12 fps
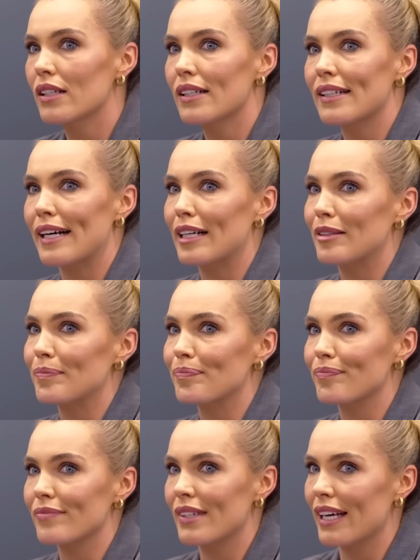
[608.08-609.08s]

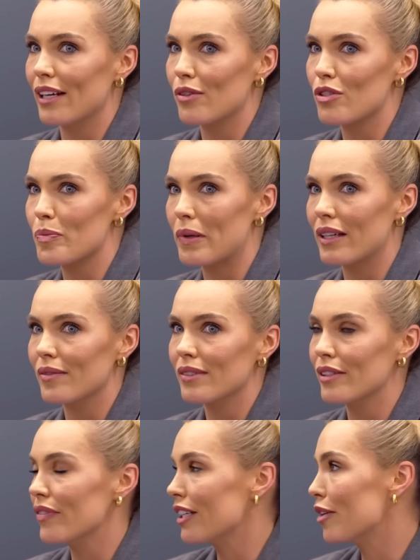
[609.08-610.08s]
yeah, it'll just be
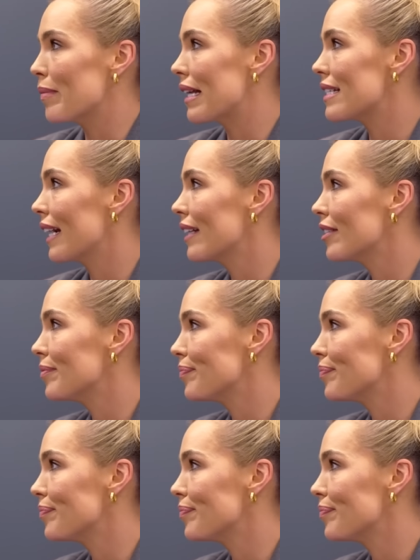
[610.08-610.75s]
if he can maintain it.